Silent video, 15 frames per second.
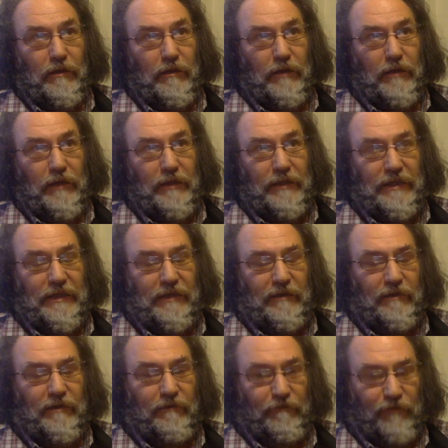in
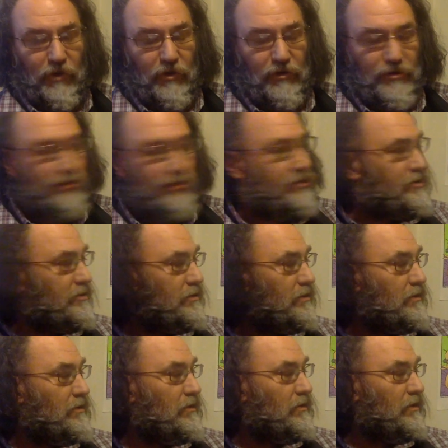the verse
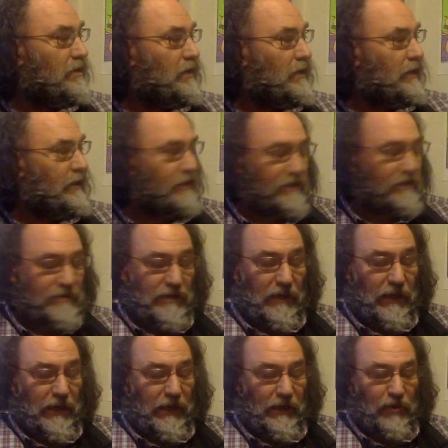is
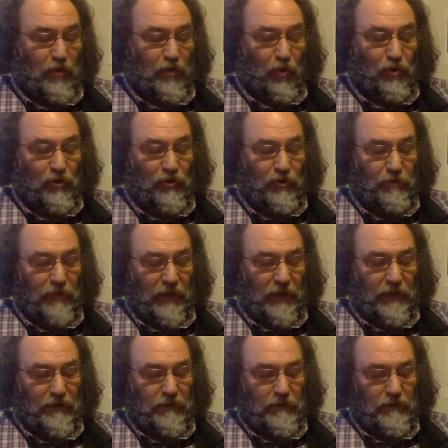a quarter note
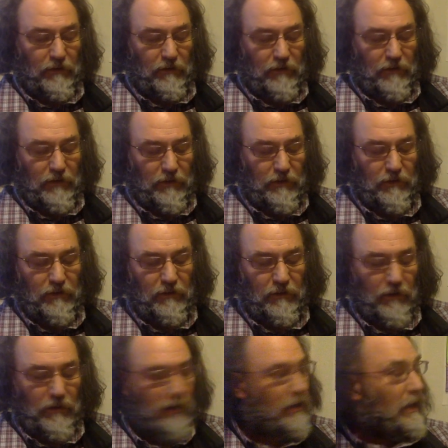bend.
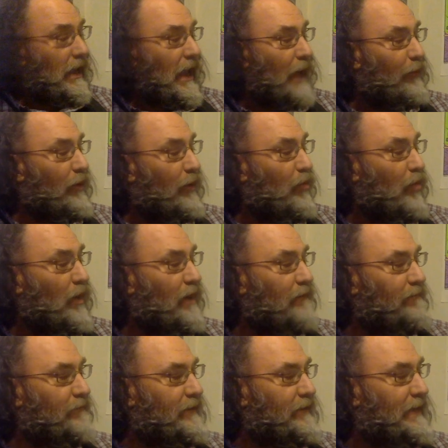And we want
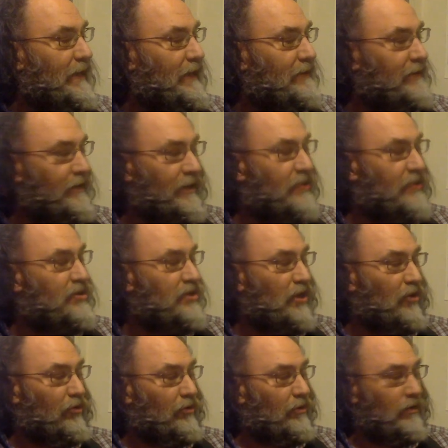to get to this
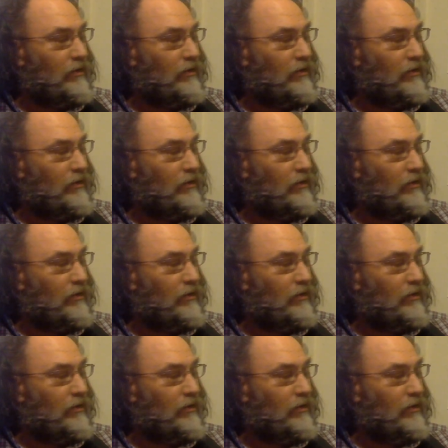note.